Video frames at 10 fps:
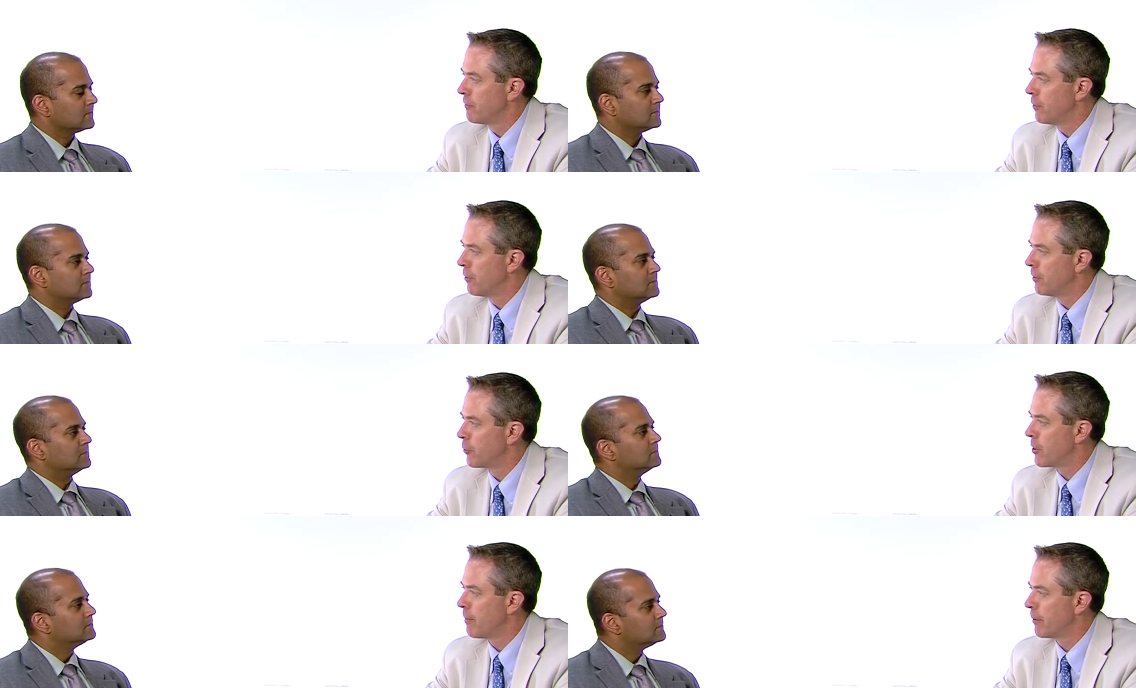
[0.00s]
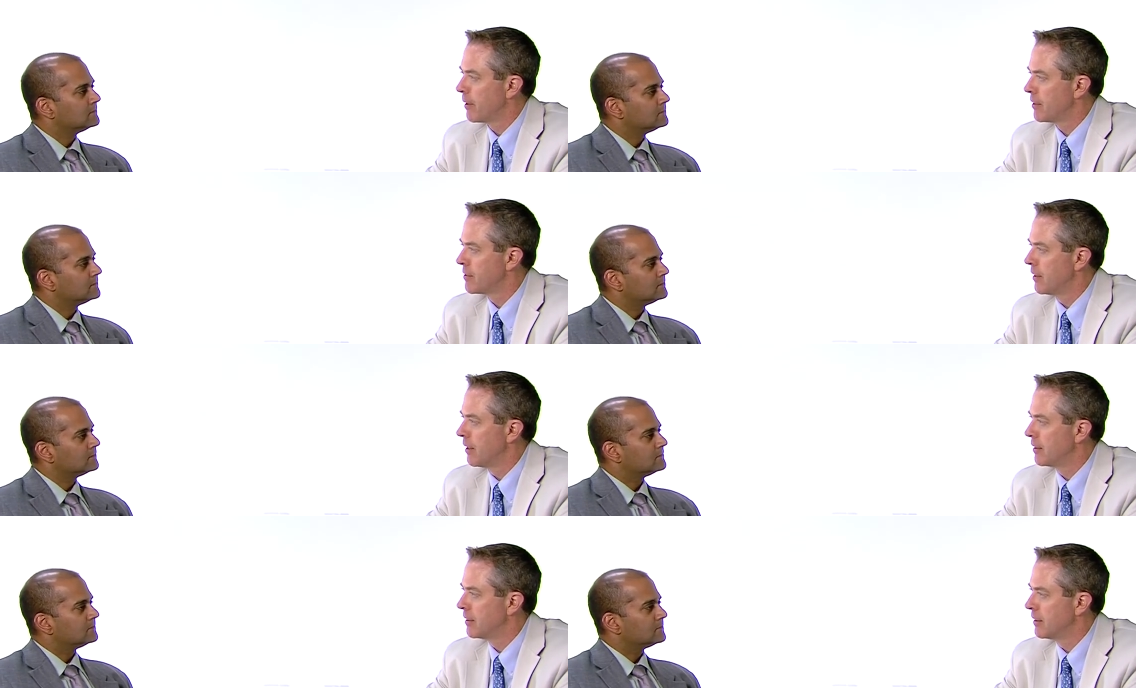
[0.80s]
Speaker 1: have all heard about
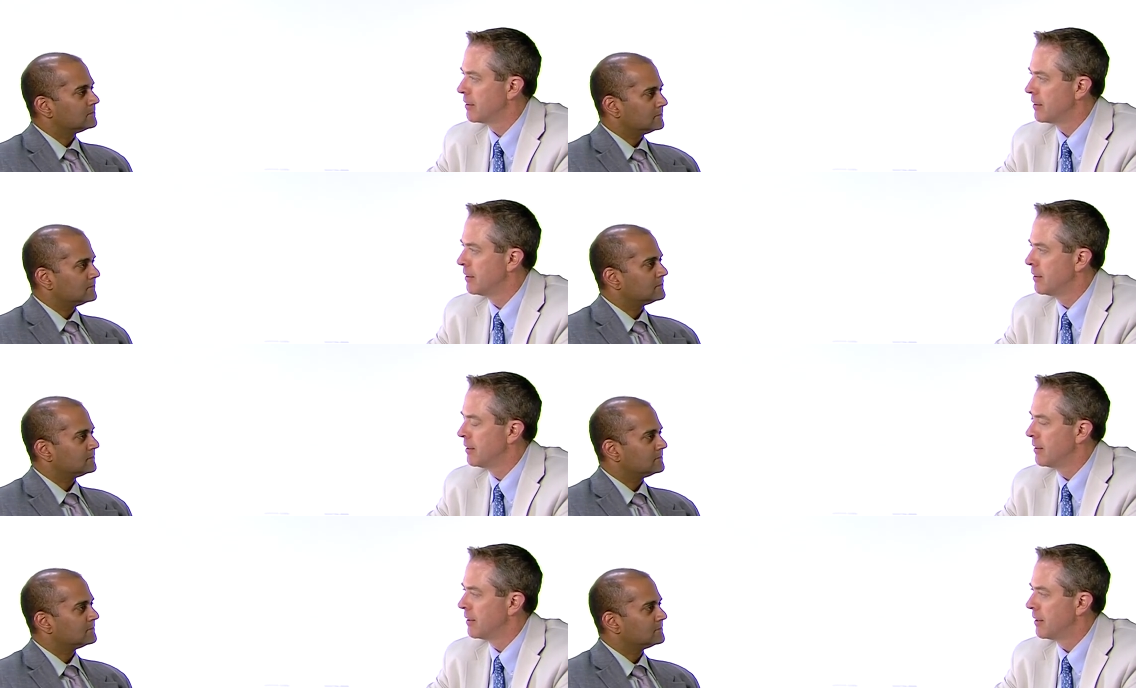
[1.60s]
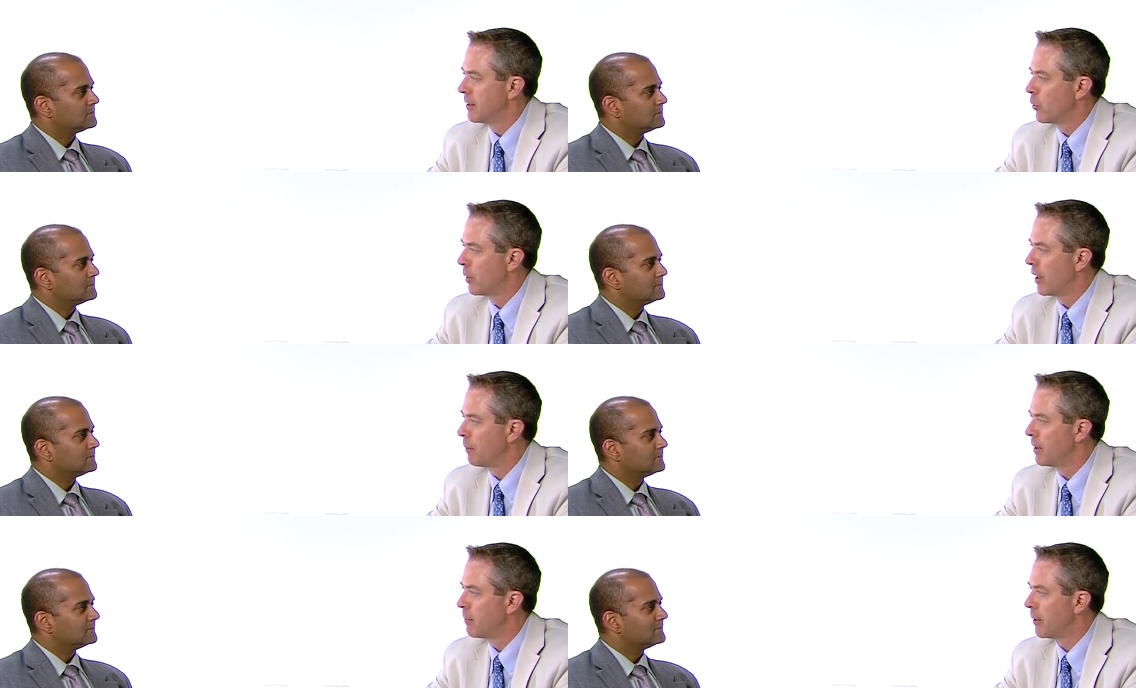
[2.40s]
ASEAN and uh, know a little
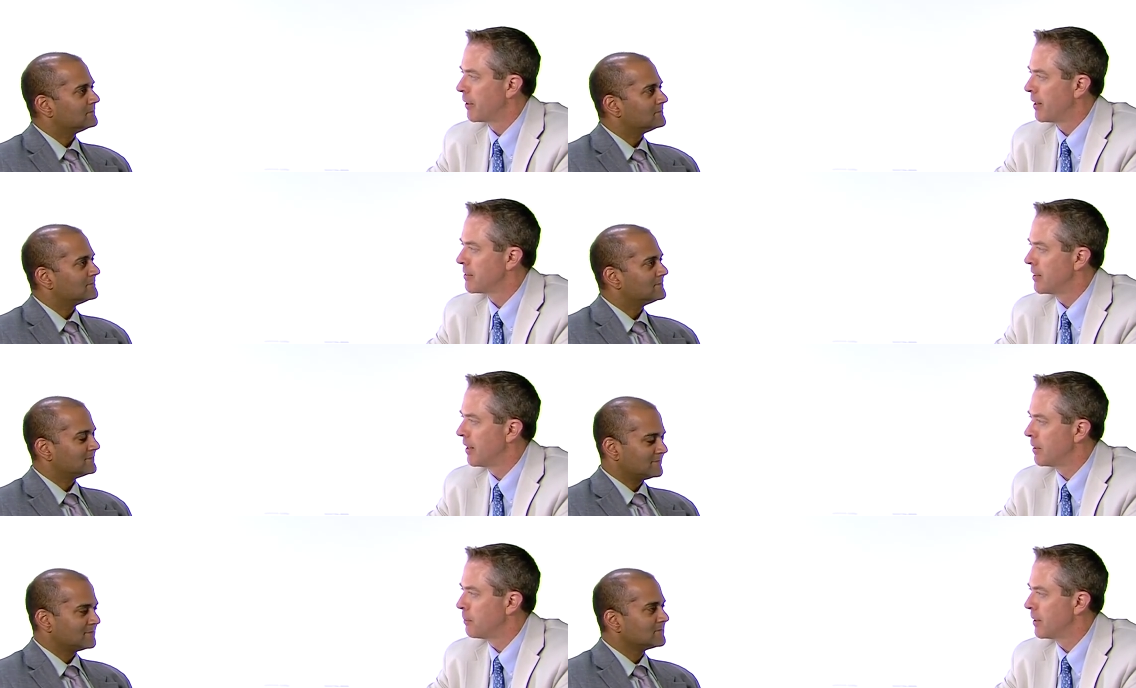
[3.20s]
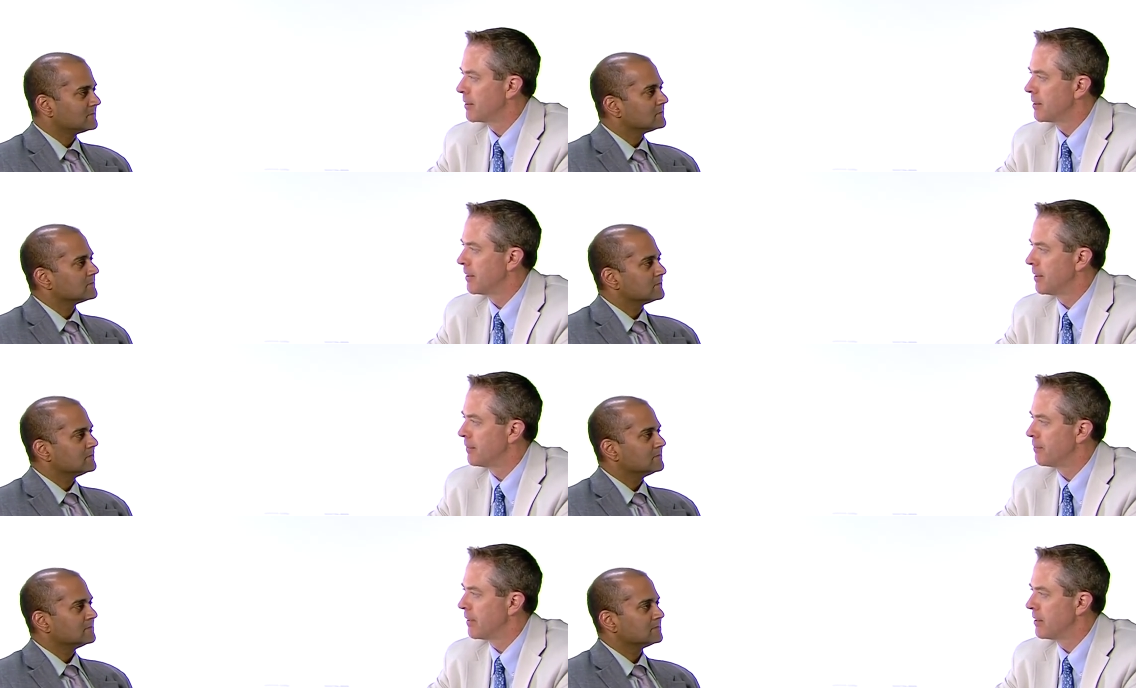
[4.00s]
bit about ASEAN, but
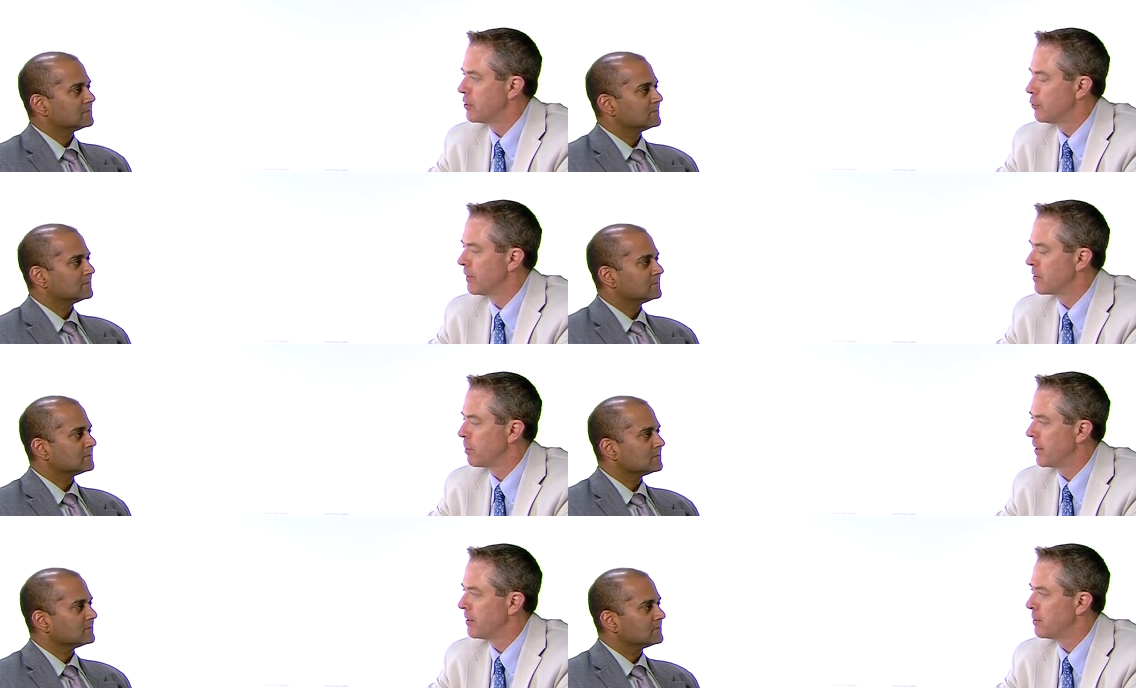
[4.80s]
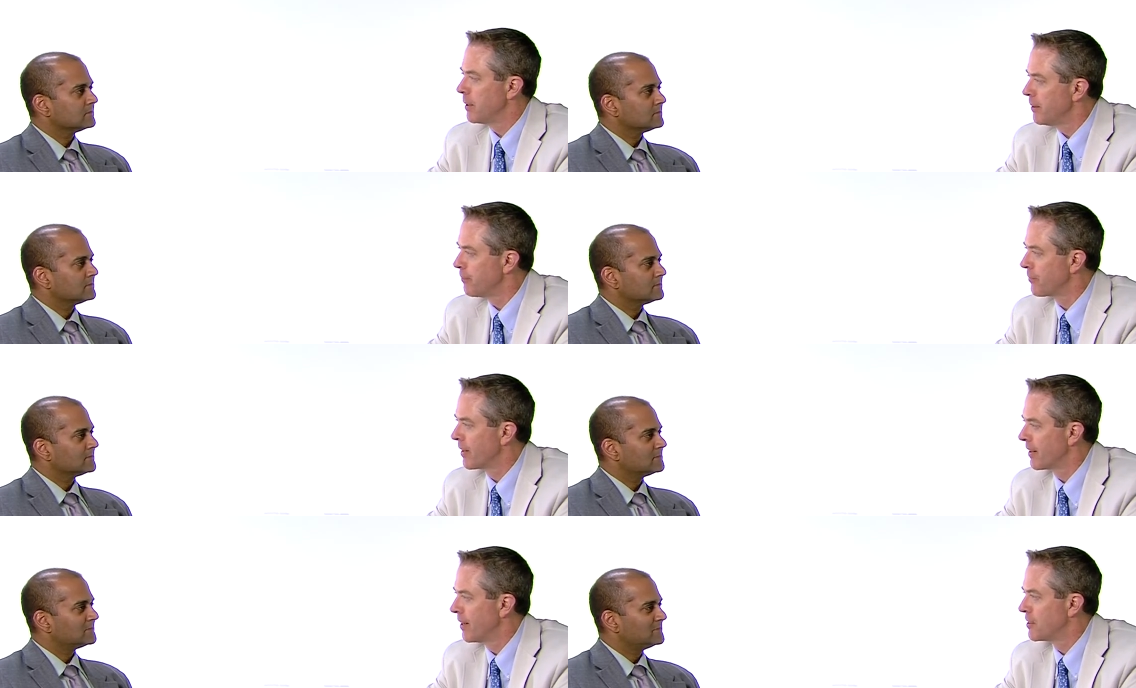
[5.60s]
uh, as you've explained to me,
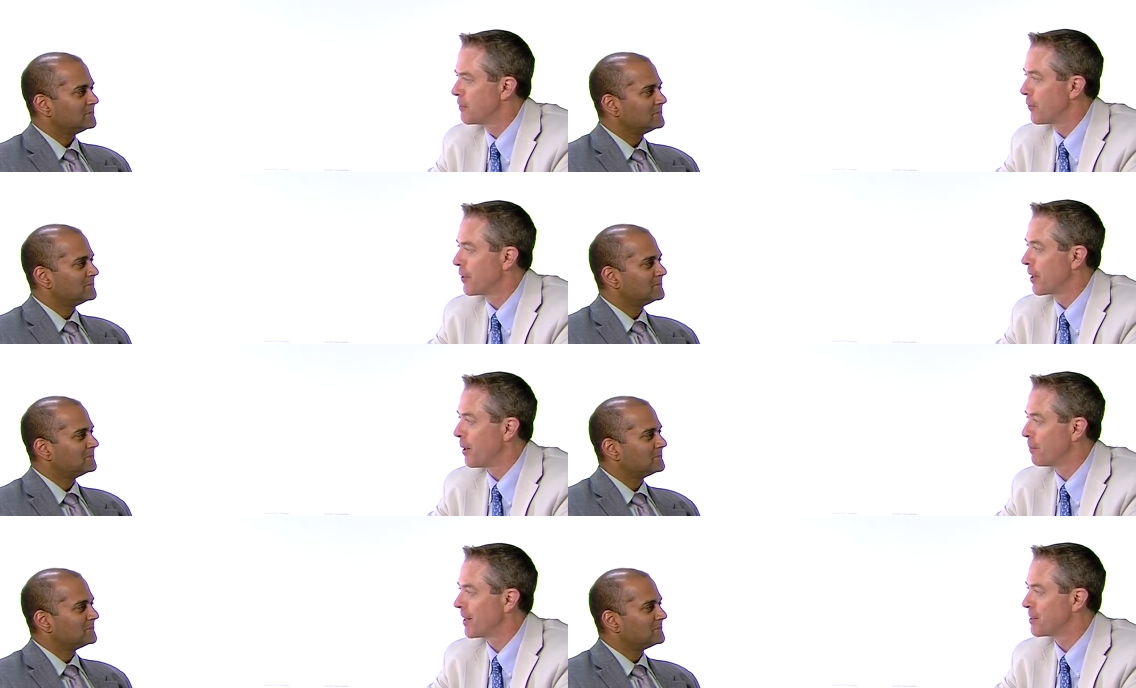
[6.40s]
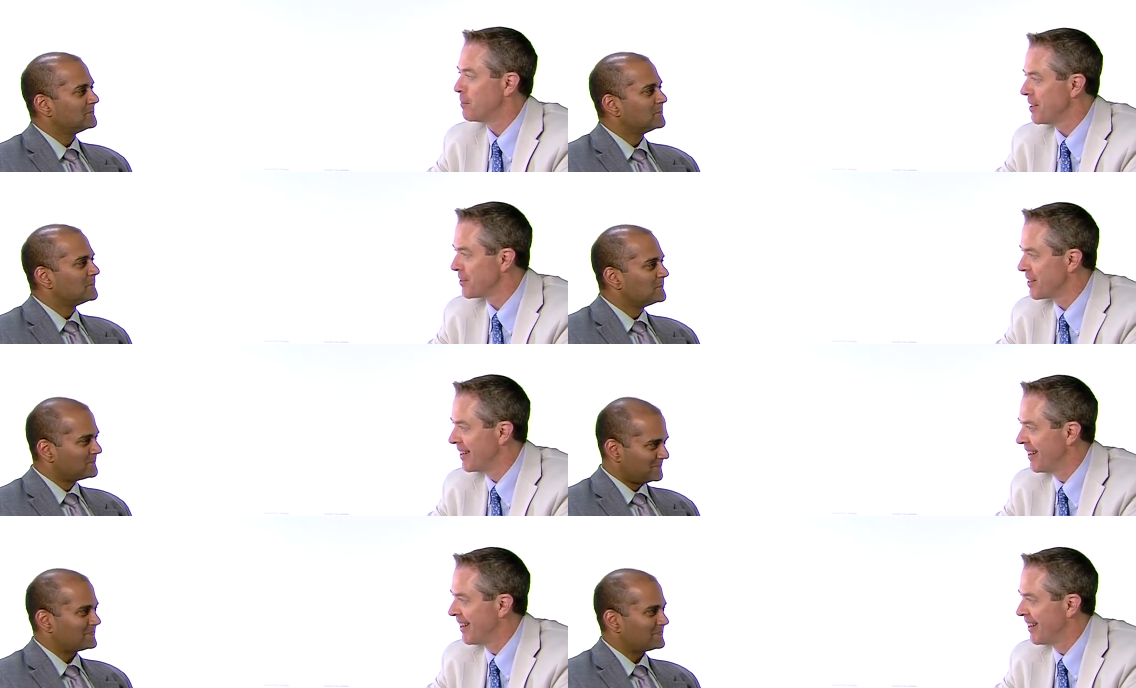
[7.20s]
it's a very complex beast.